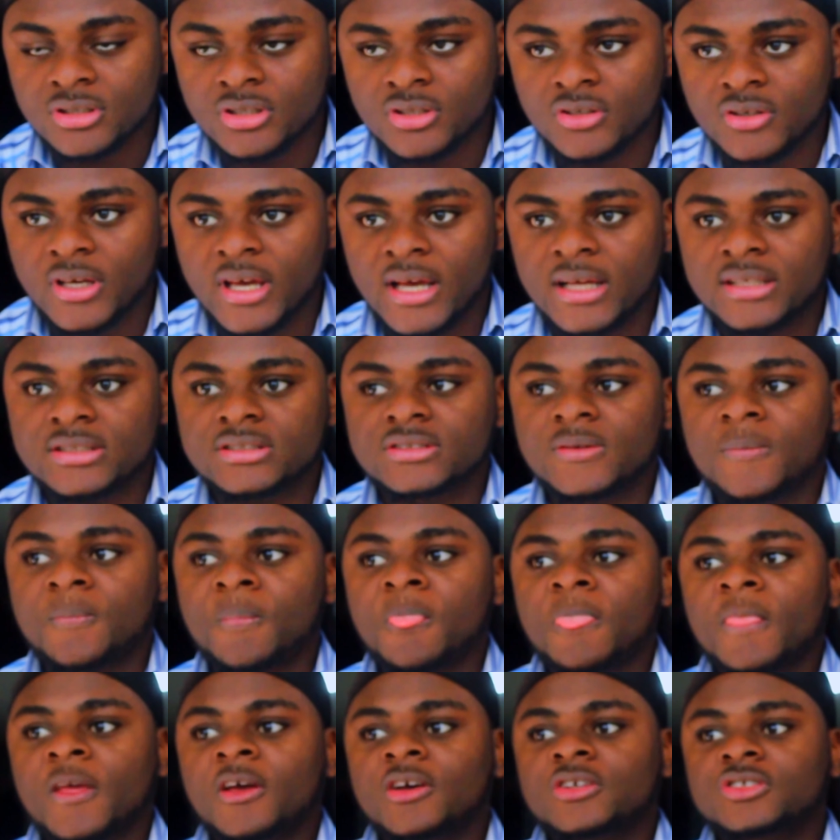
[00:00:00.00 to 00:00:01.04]
you get.
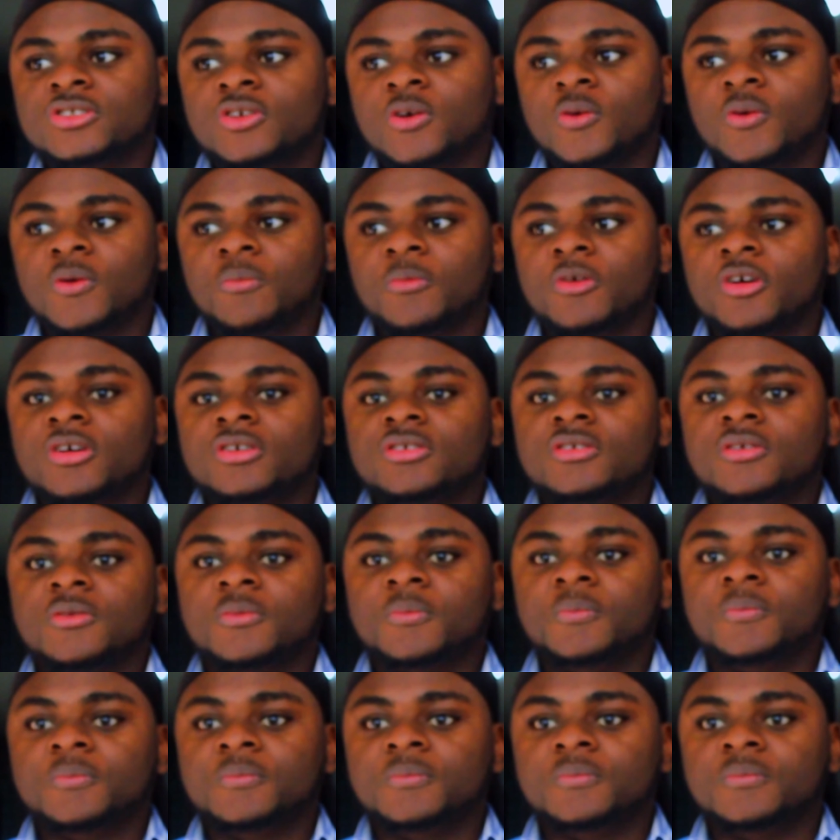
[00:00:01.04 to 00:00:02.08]
So I'm
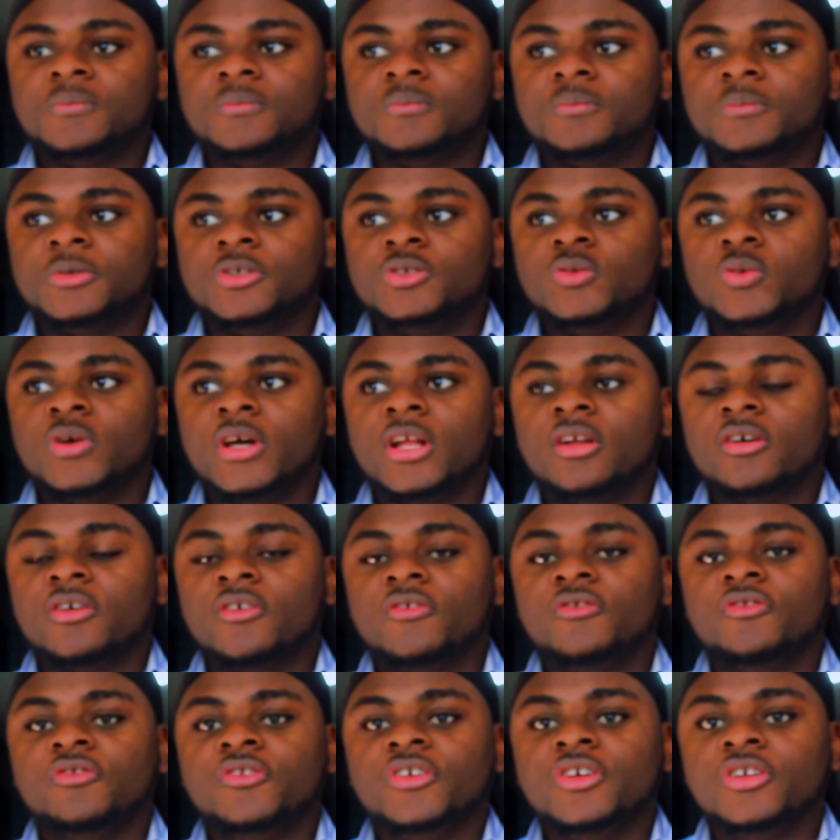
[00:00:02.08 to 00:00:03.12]
going to be doing a lot
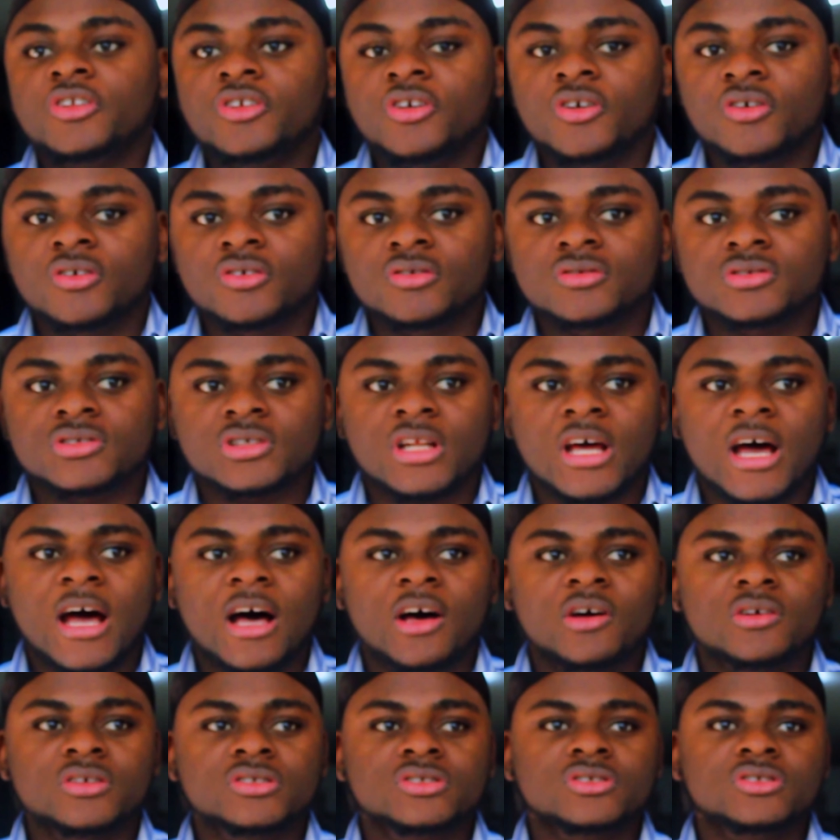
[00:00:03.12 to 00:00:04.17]
of videos on
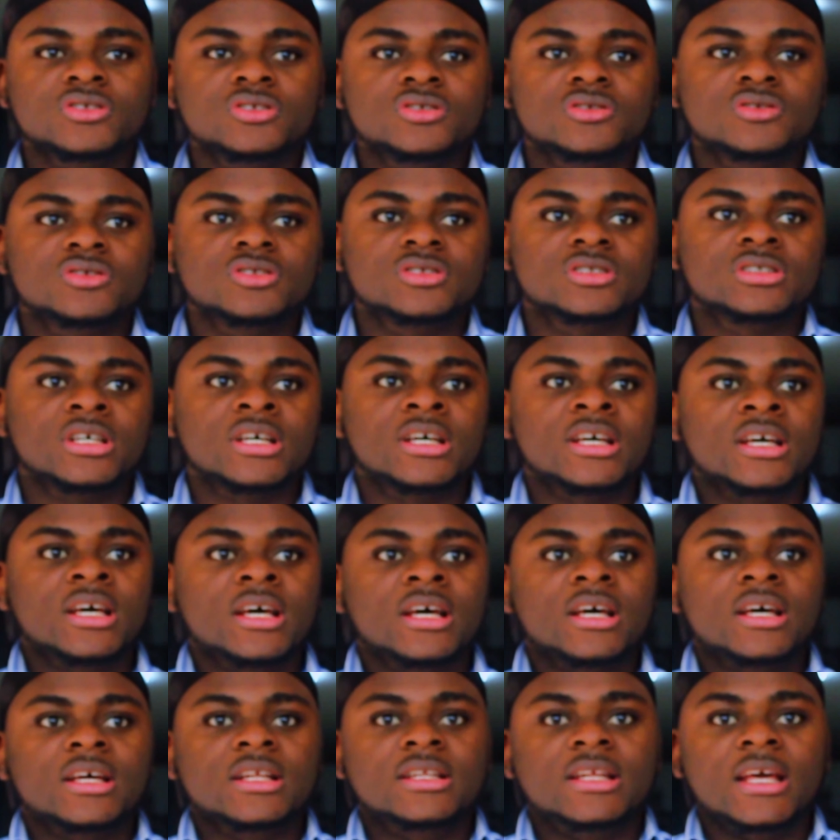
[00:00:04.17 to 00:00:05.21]
how to use
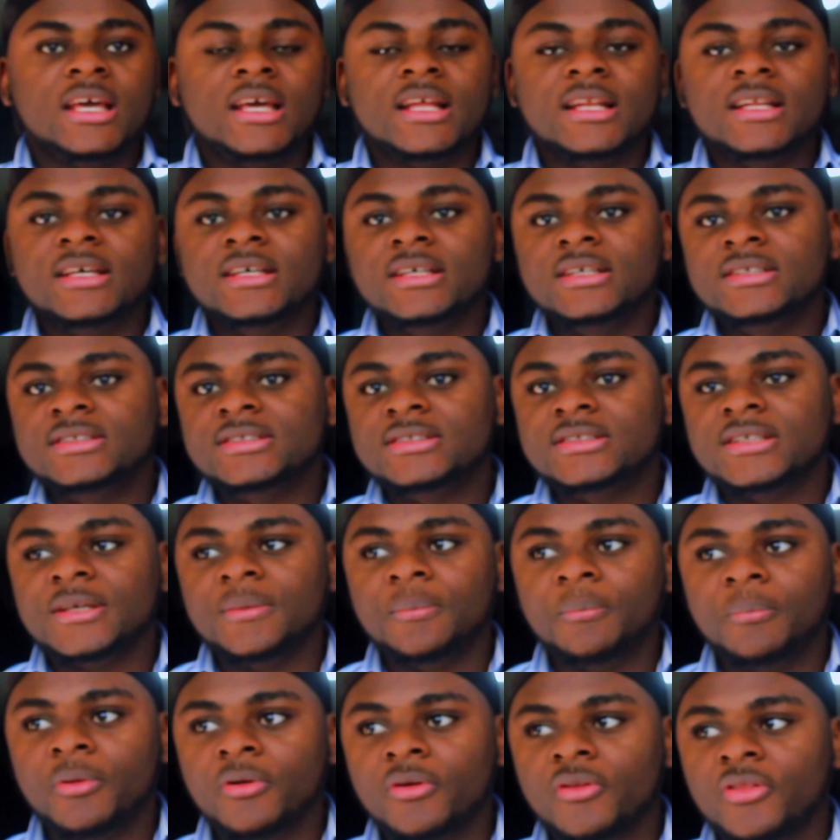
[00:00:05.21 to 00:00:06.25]
daily
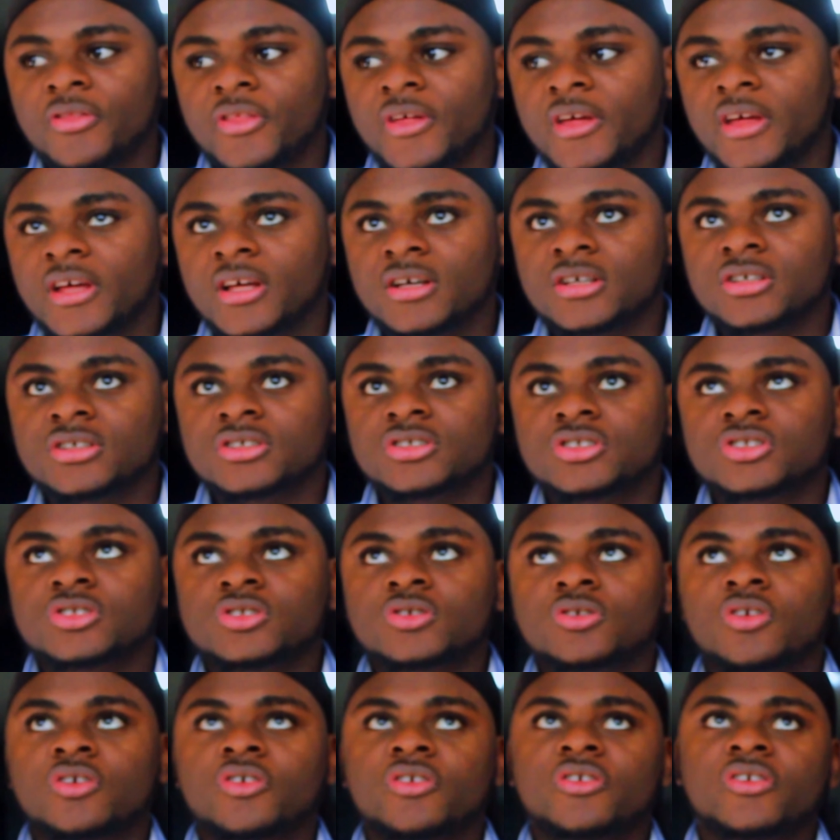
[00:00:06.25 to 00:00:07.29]
simple things
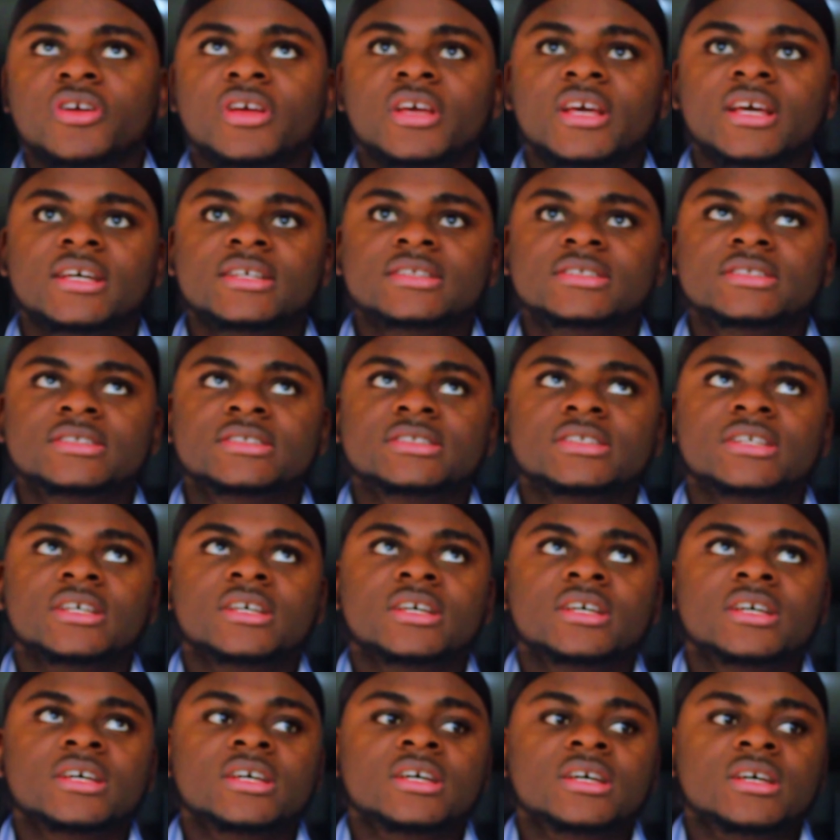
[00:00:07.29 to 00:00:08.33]
to create
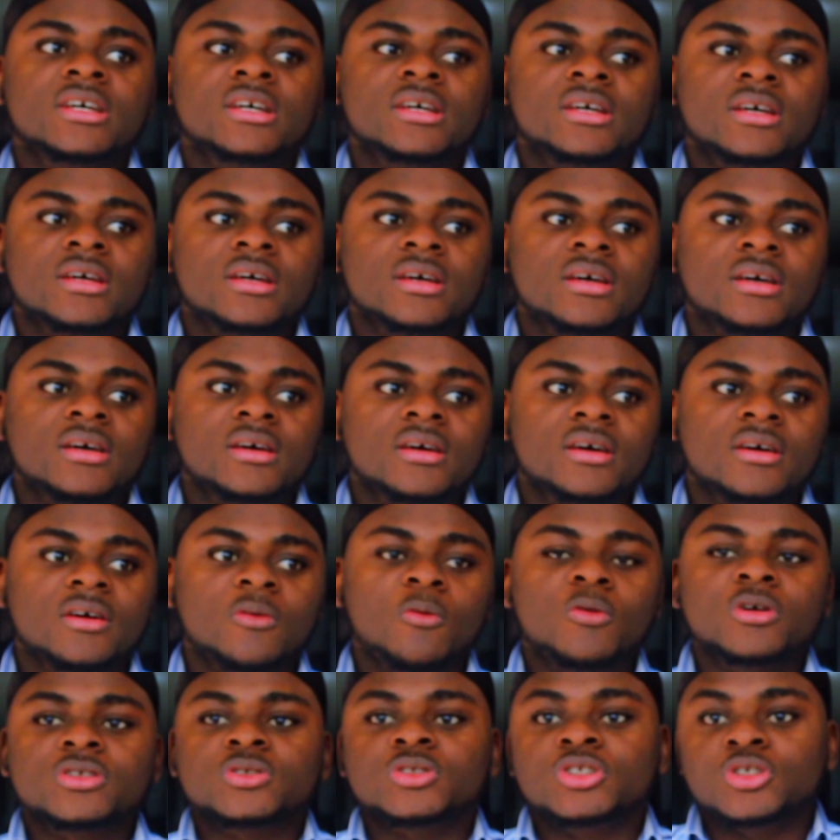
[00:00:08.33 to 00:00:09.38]

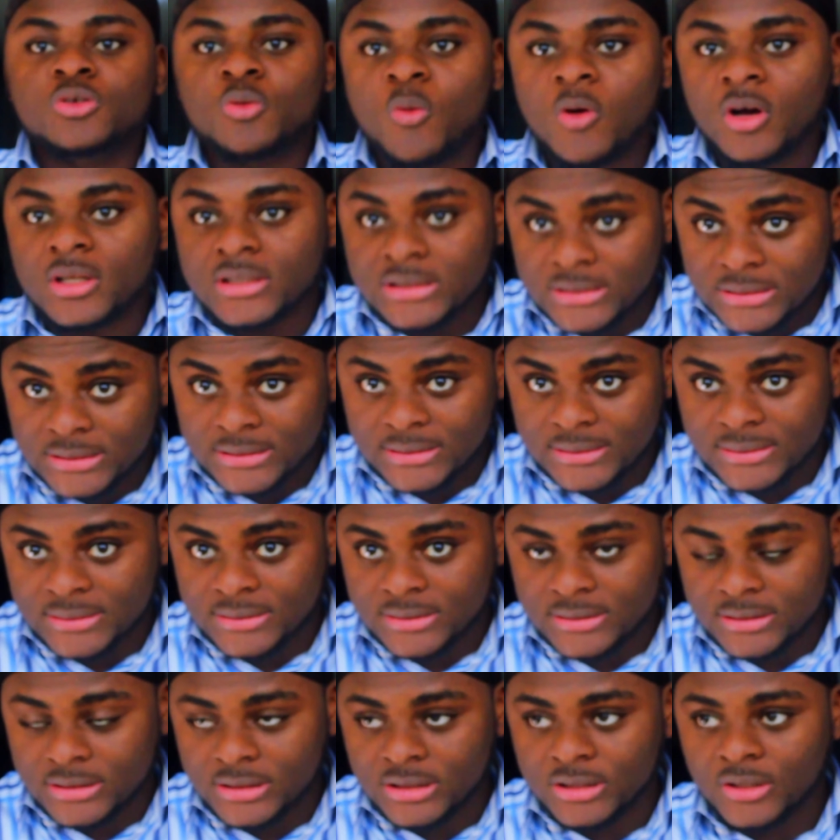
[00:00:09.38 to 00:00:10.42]
what you
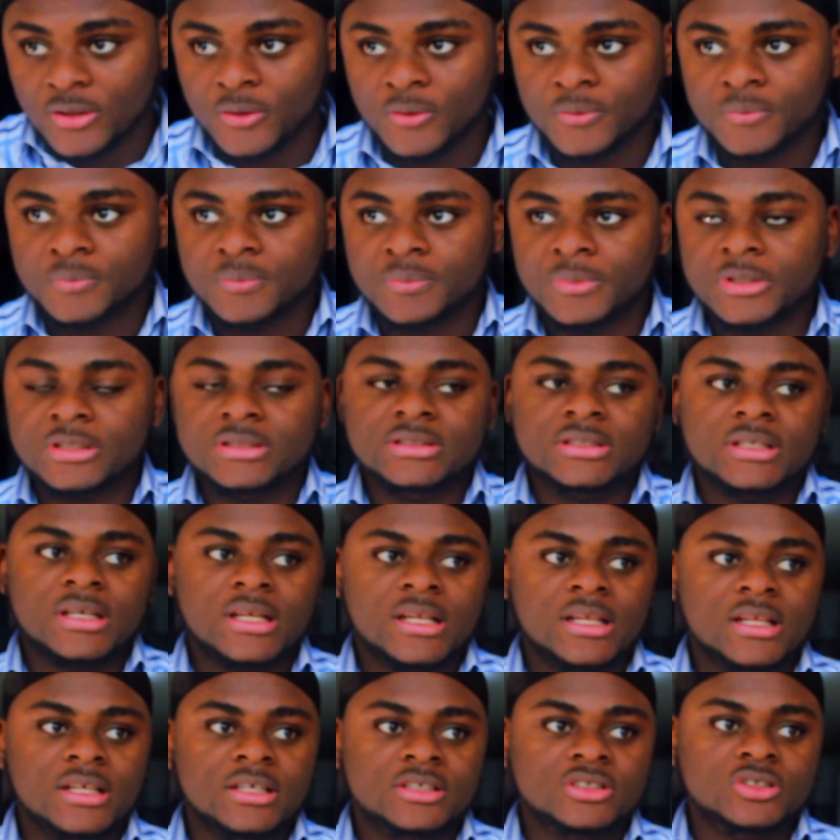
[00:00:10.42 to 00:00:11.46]
want, you know,
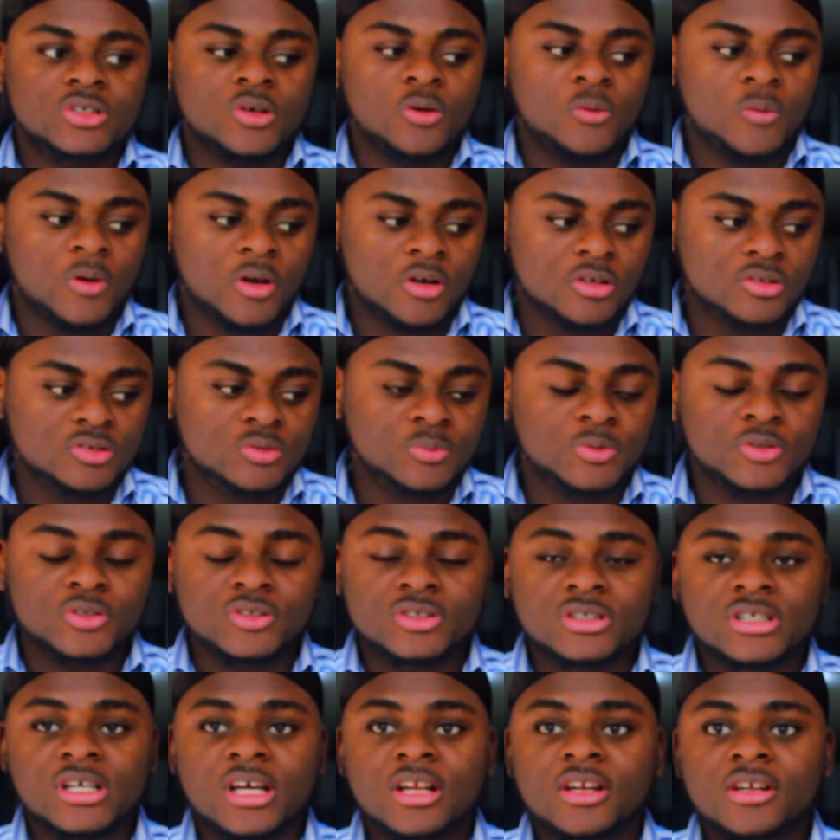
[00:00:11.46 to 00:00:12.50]
basically. So we're going to be
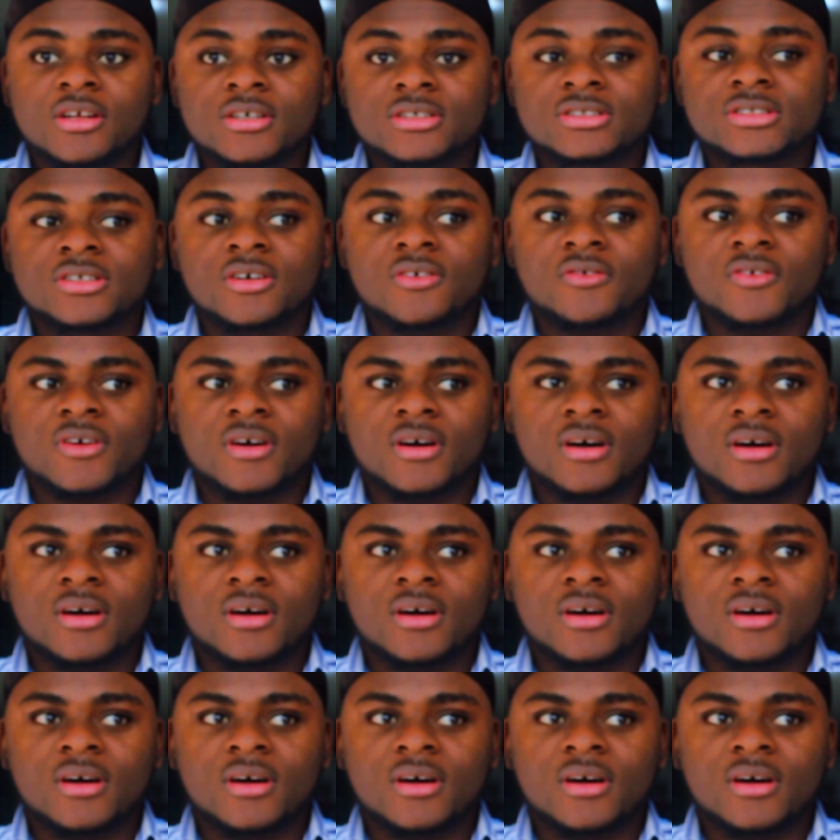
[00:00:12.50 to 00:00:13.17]
using a lot of